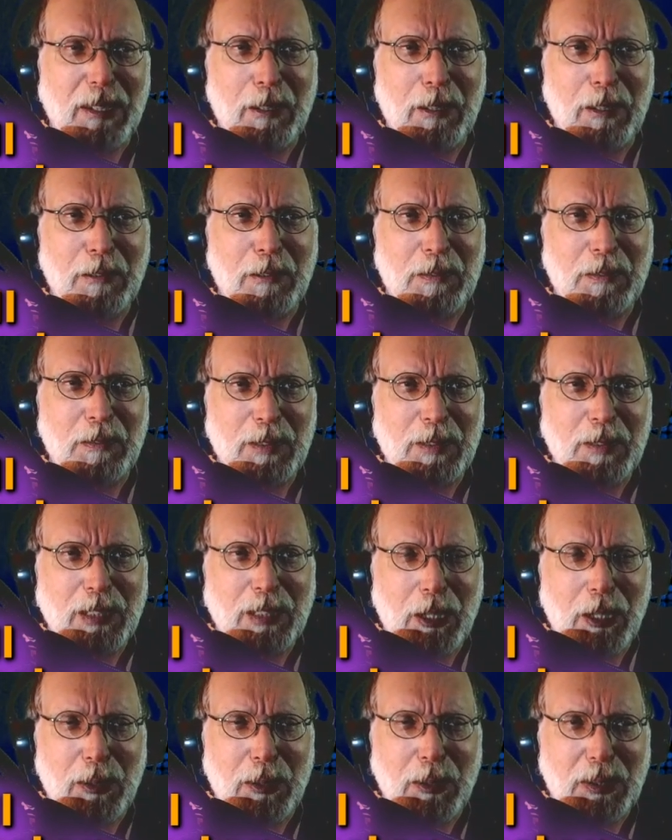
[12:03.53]
of
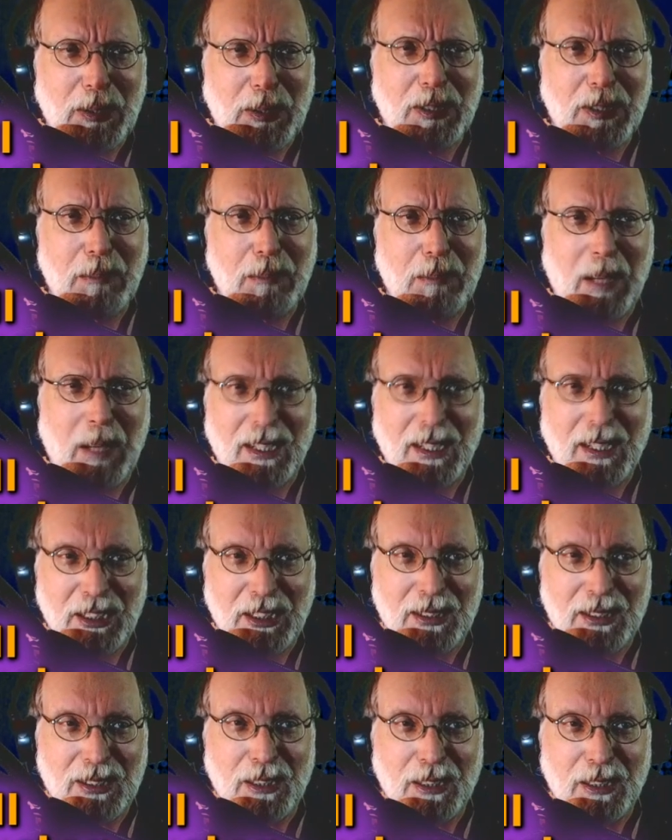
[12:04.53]
Koch's
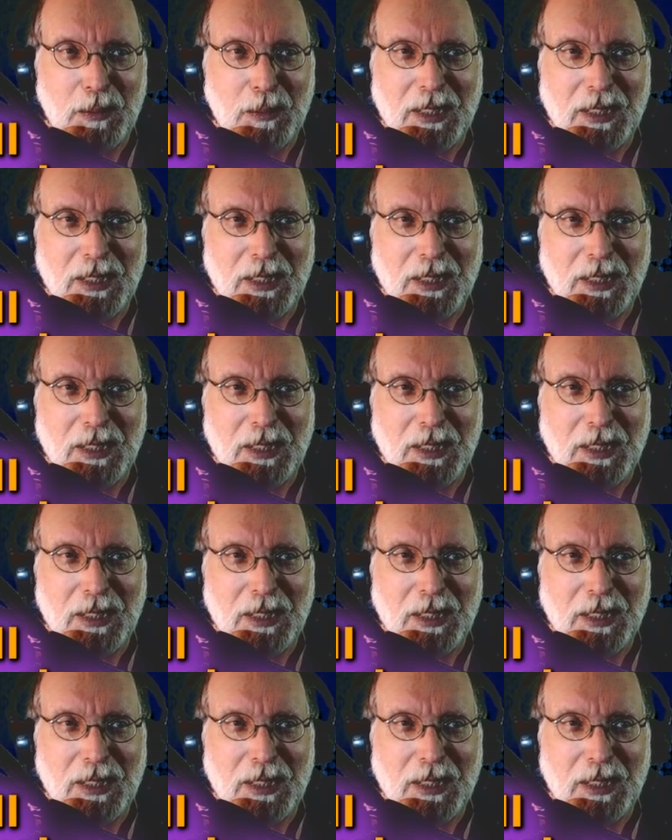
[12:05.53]
postulates,